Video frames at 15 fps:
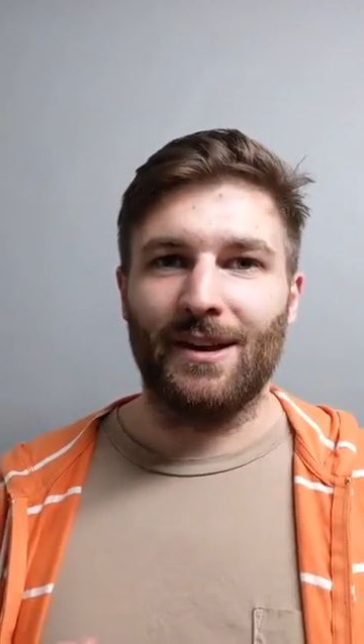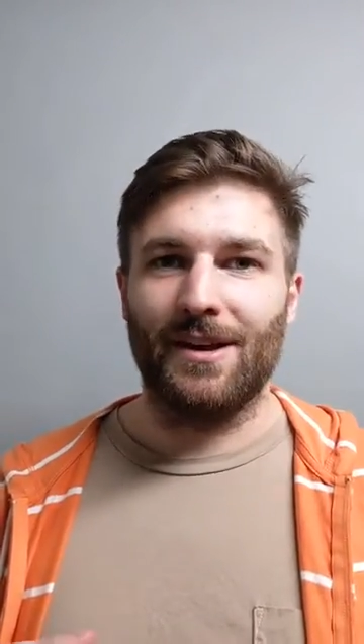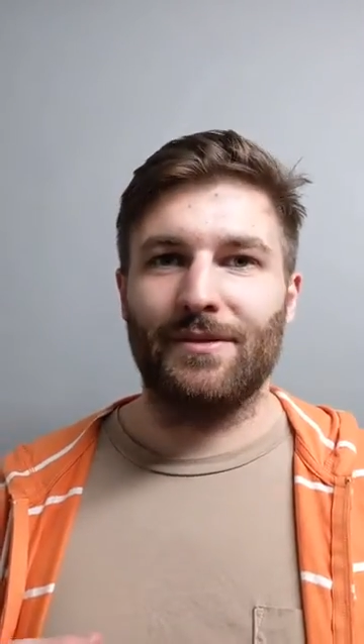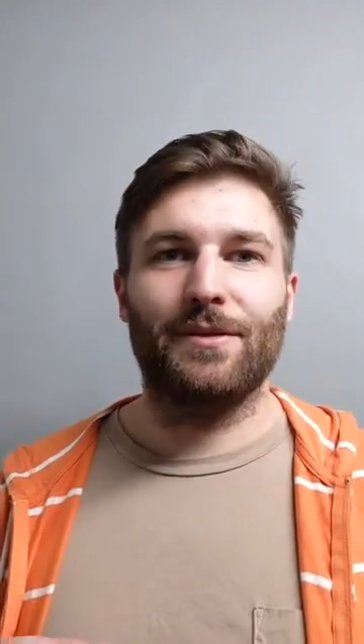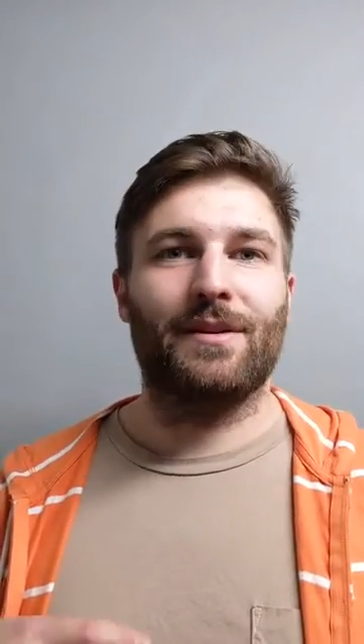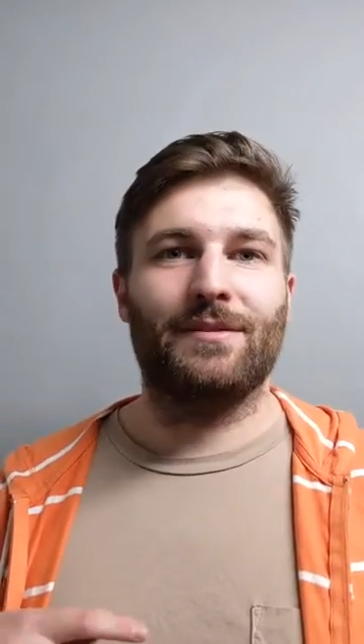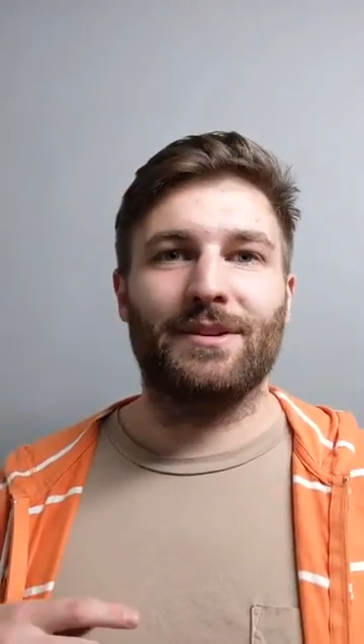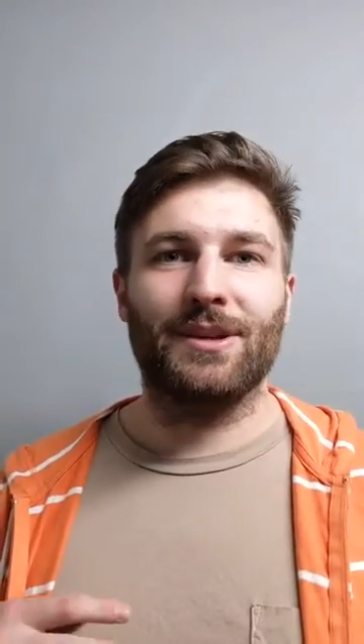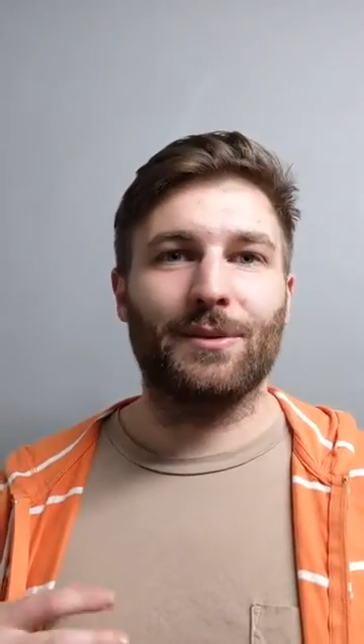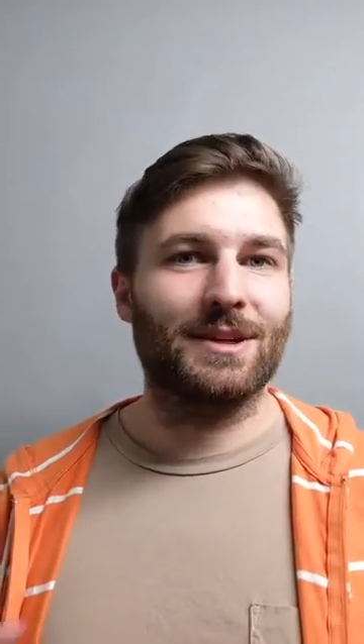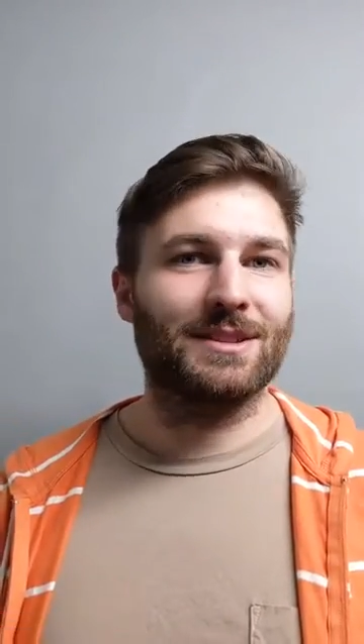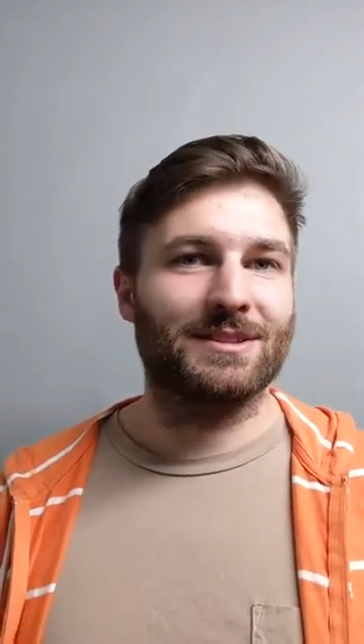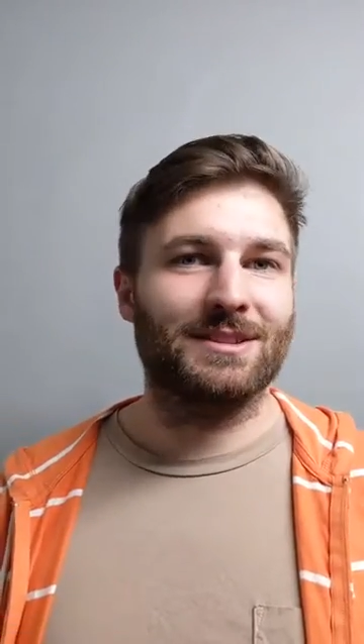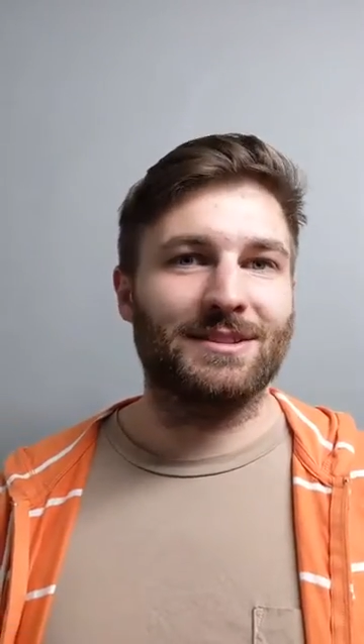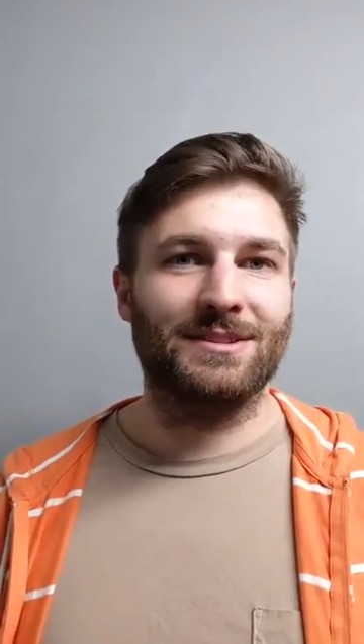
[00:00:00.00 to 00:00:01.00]
If you have any
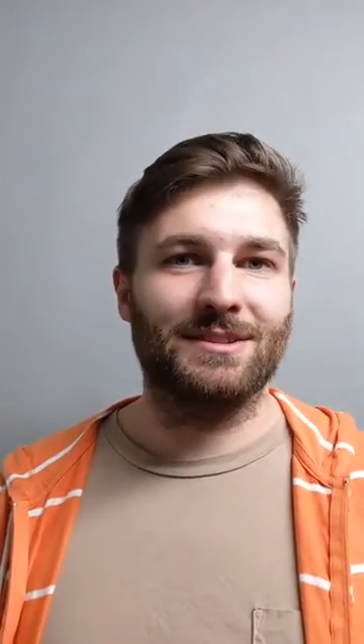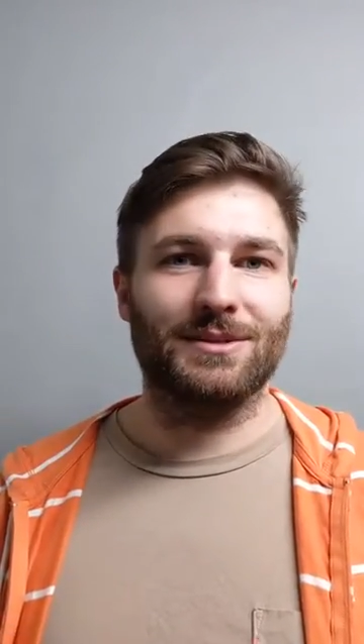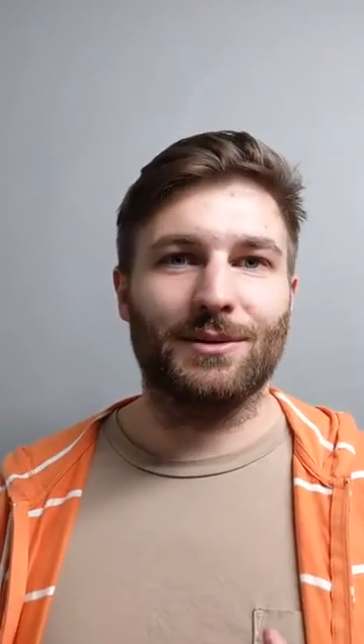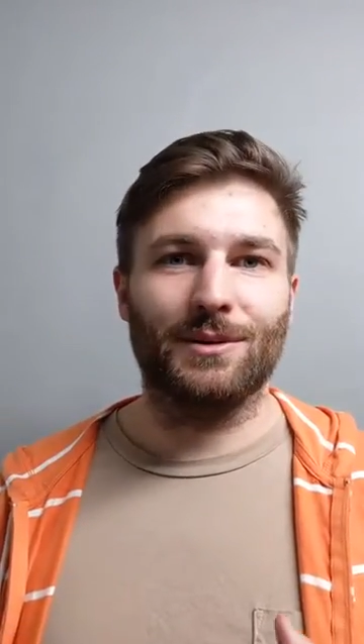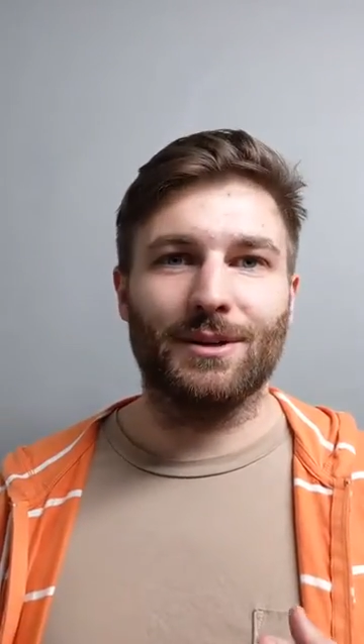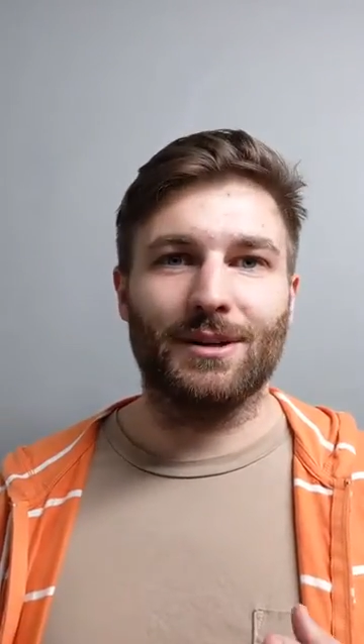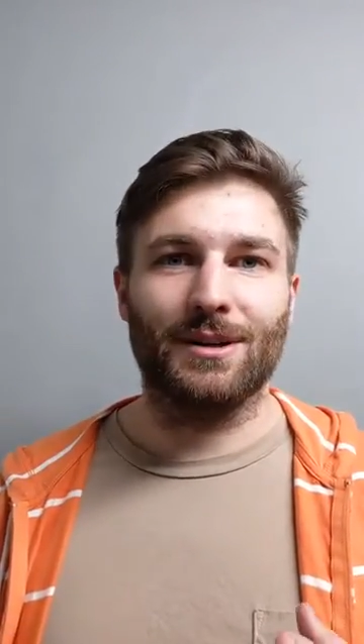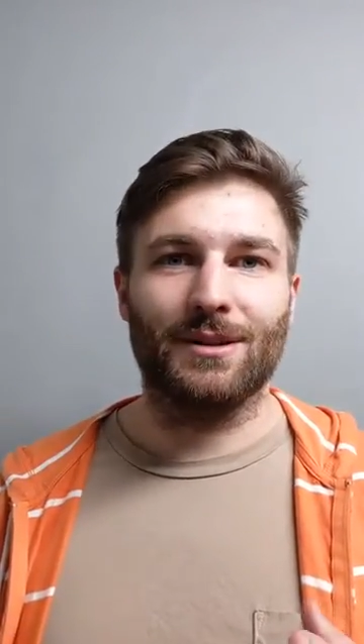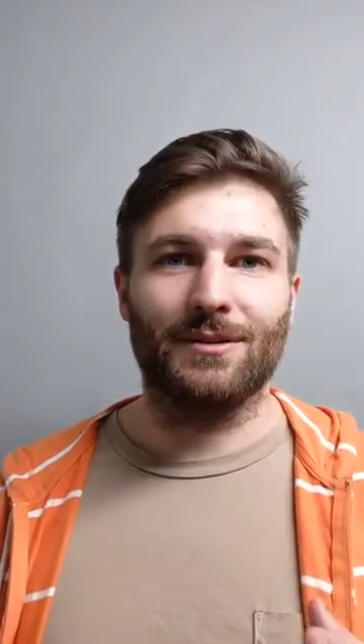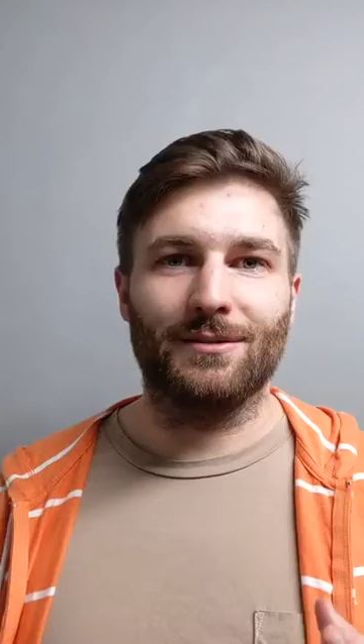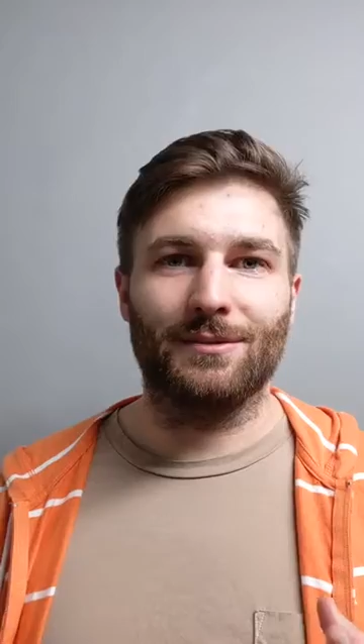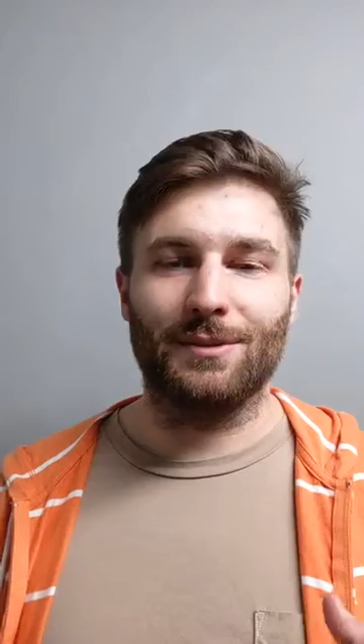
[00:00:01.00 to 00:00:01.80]
questions or